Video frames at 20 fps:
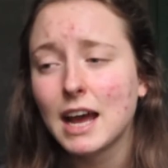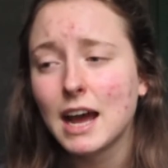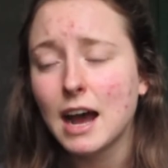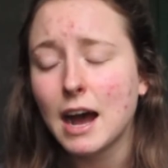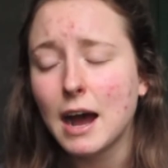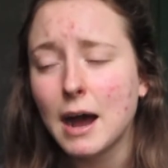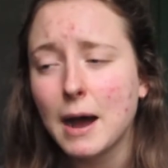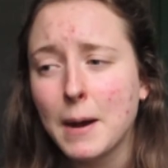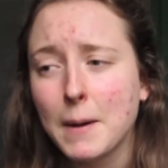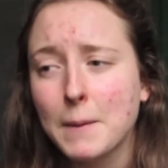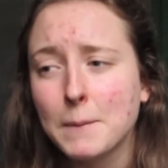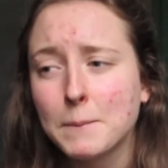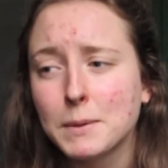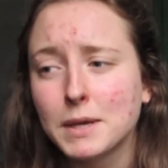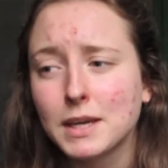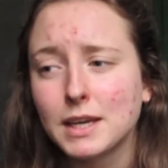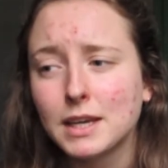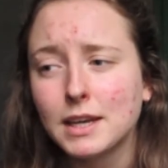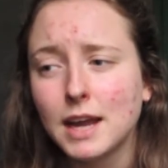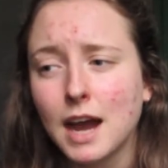
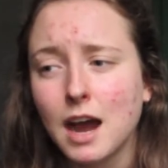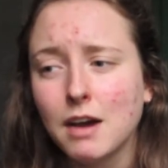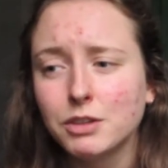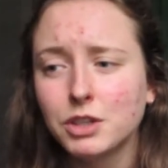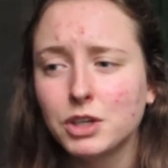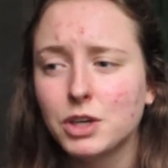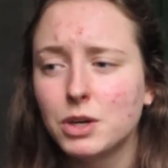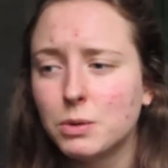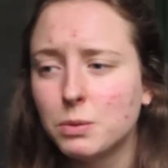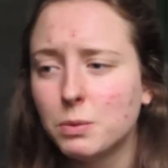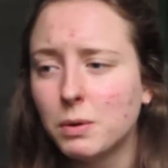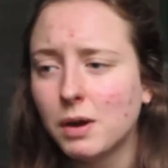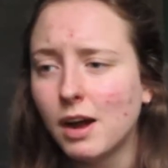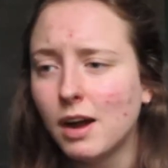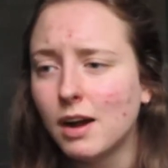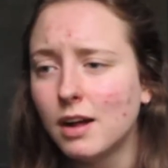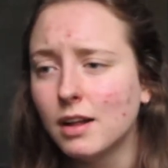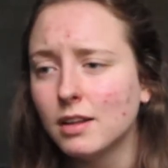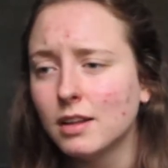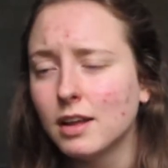But after a
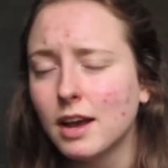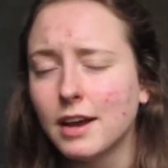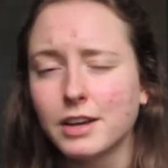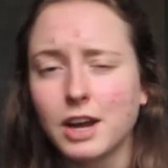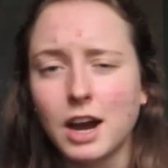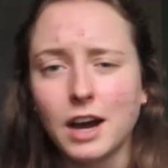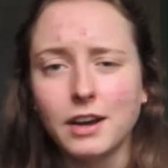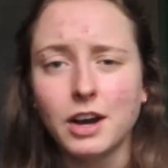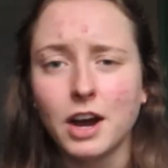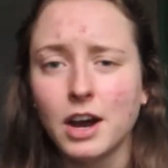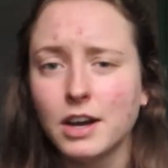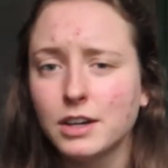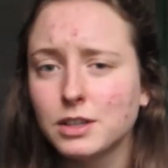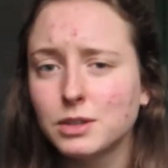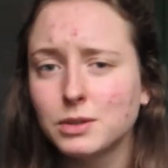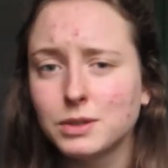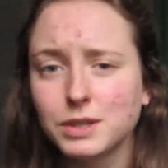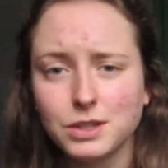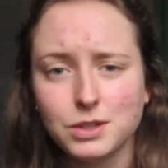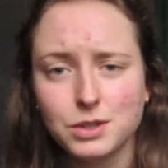while, I got
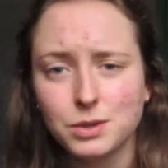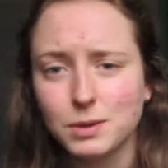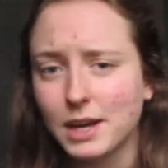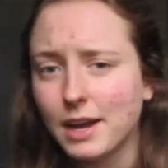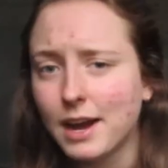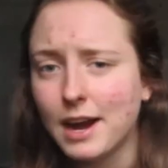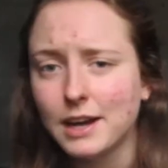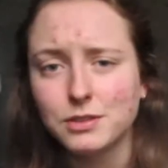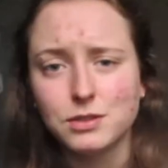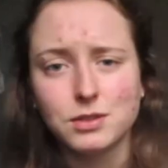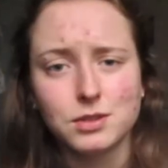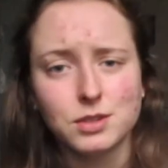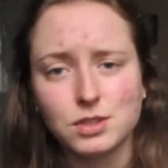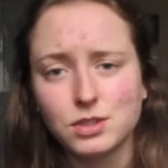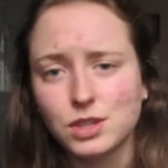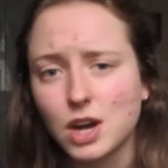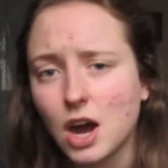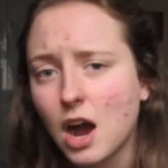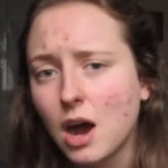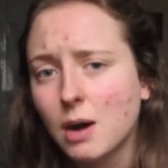hungry, so I had to
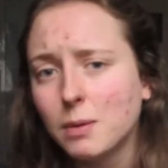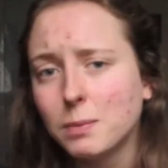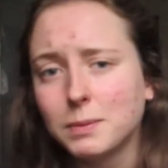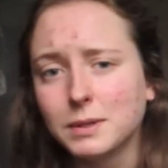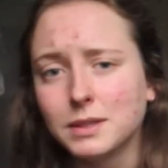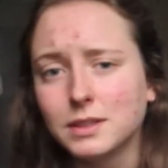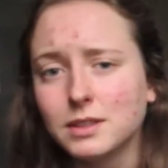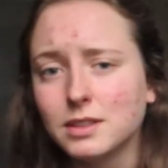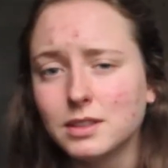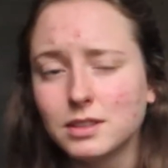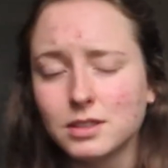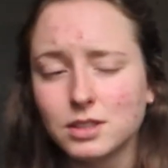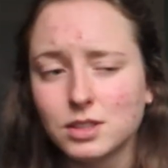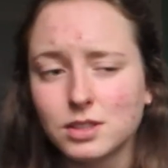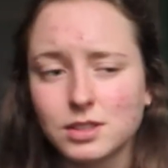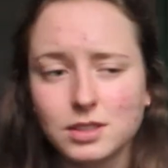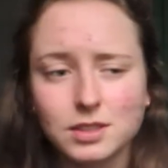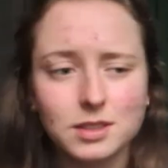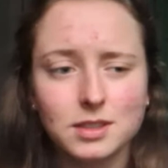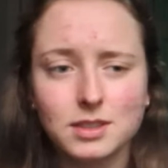stop and
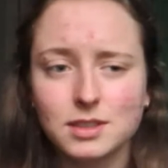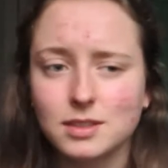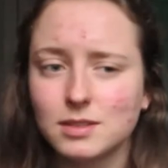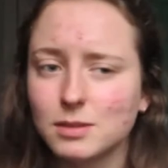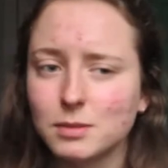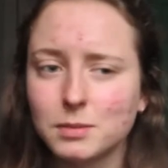just